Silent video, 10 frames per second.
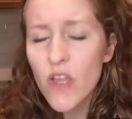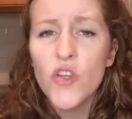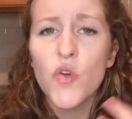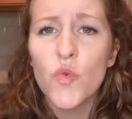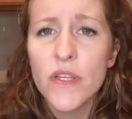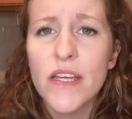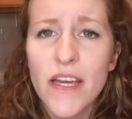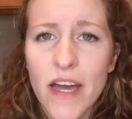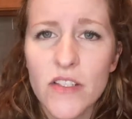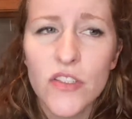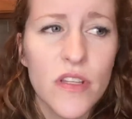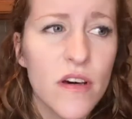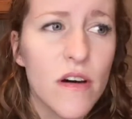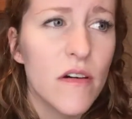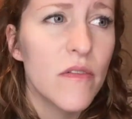You really catch
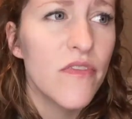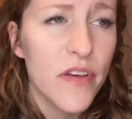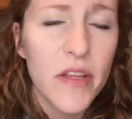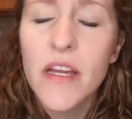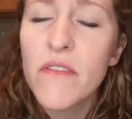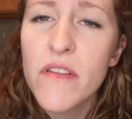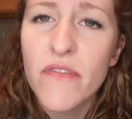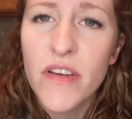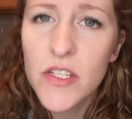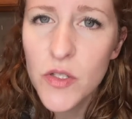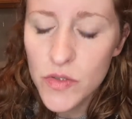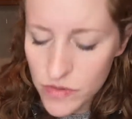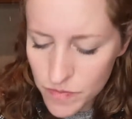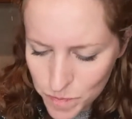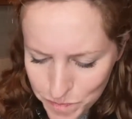the filling of the Fig
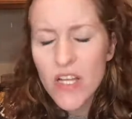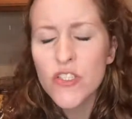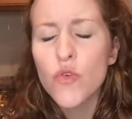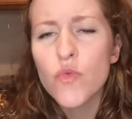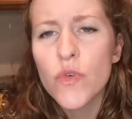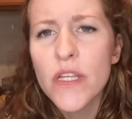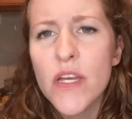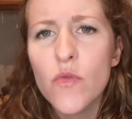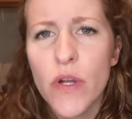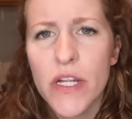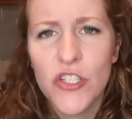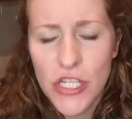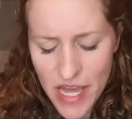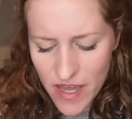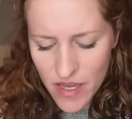Newton. It's a really rich
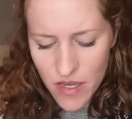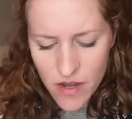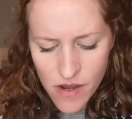cake.